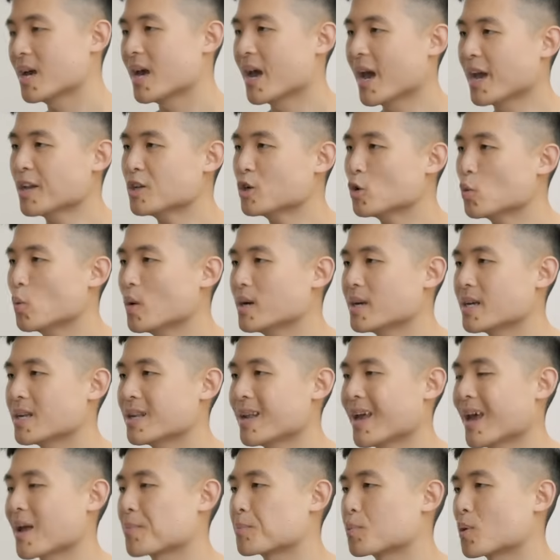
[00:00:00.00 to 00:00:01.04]
Enter one
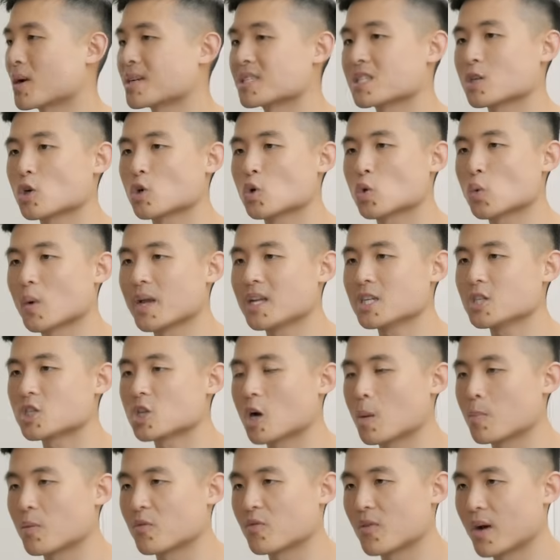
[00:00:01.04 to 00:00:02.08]
in and press create
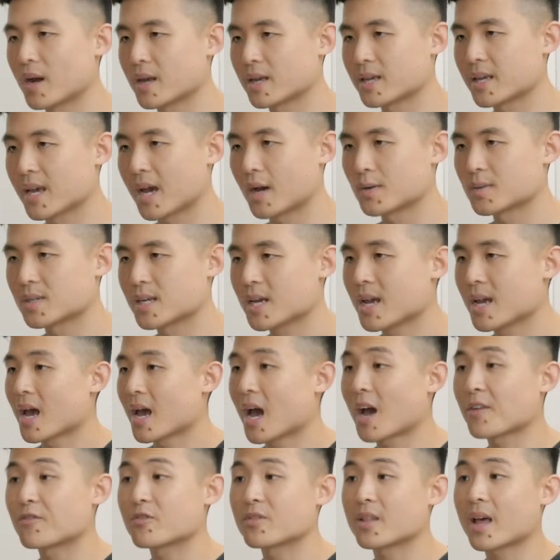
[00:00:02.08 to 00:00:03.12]
Shopify account.
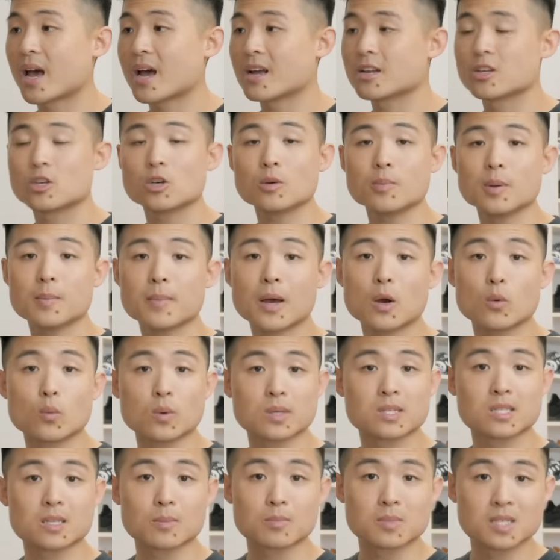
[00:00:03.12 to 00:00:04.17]
After that, you'll be met
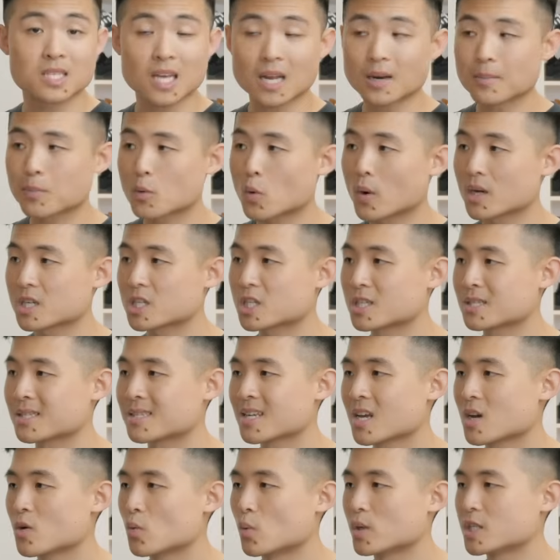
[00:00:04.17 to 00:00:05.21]
with some setup questions,
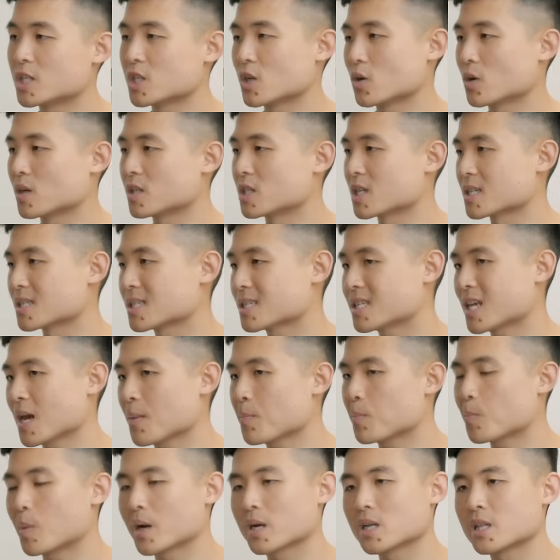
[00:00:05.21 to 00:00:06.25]
which you can just
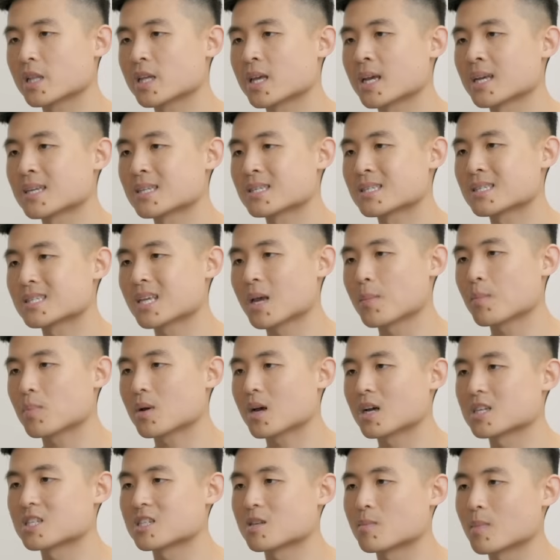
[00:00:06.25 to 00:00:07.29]
skip by clicking skip
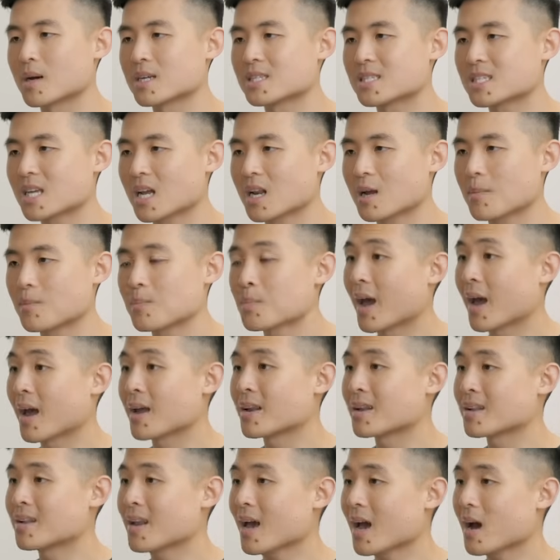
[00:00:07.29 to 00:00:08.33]
customize setup.
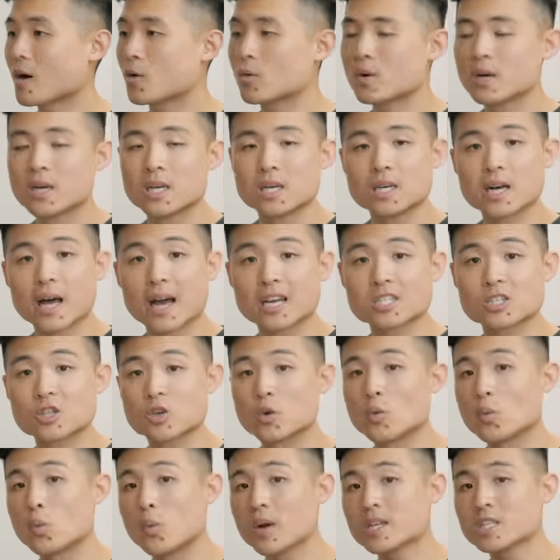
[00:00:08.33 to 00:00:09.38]
And now it'll ask
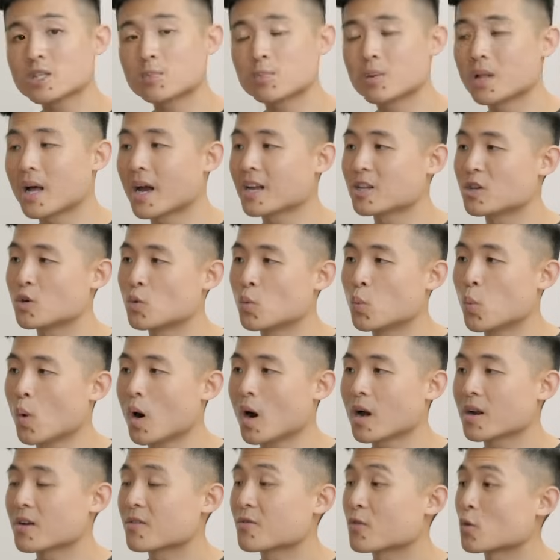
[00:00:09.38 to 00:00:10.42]
you which plan you
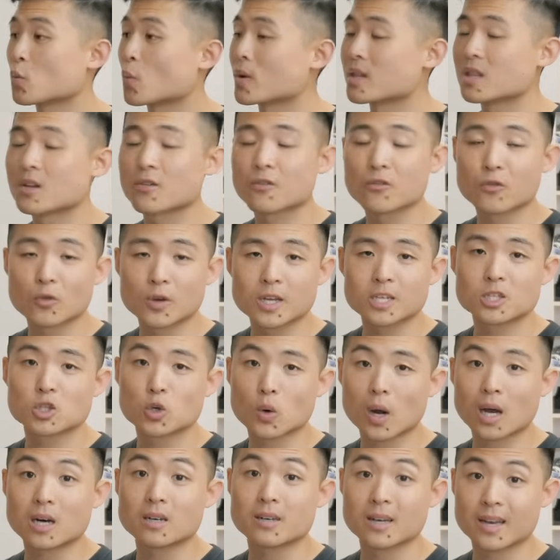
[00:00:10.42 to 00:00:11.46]
want for when the free
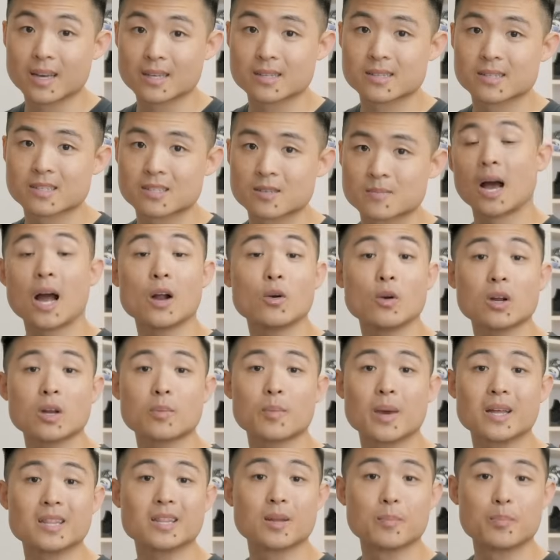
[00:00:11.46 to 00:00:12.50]
trial ends. I
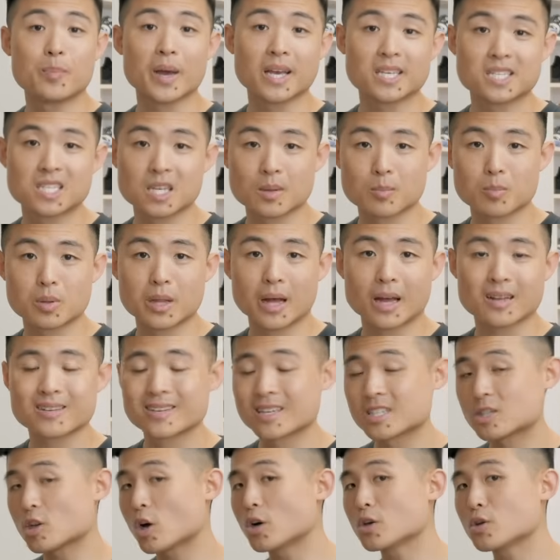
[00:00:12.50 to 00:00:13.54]
recommend the basic plan.
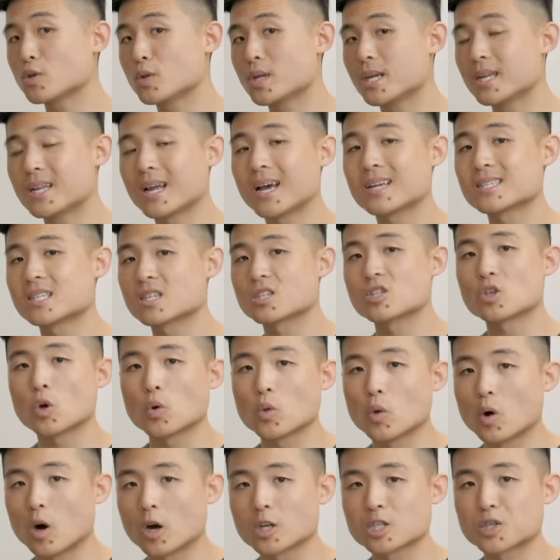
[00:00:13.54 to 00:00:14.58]
It's all you need as a
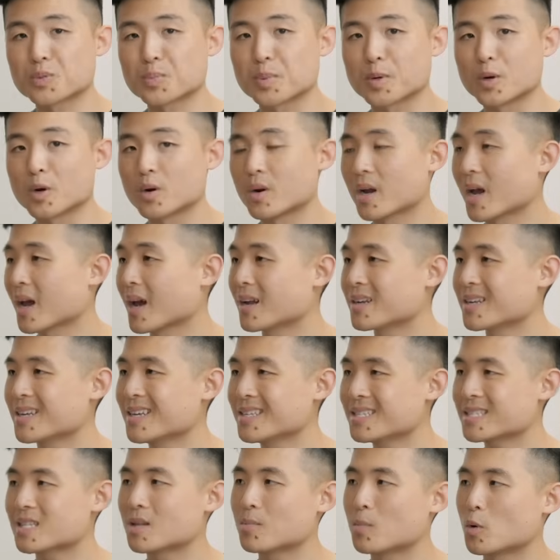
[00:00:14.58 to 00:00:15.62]
solo entrepreneur and
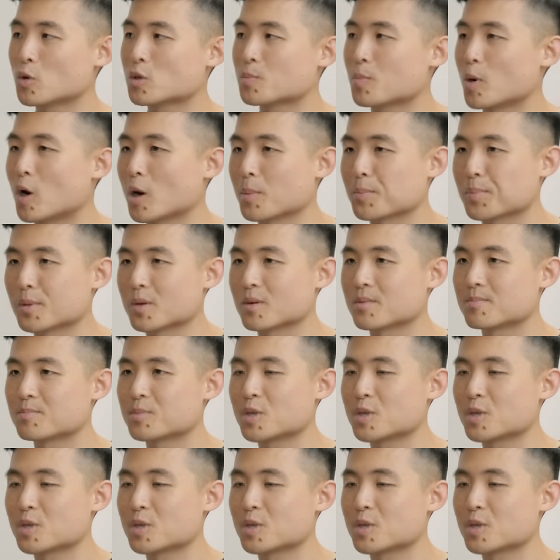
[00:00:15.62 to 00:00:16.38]
it's the most popular.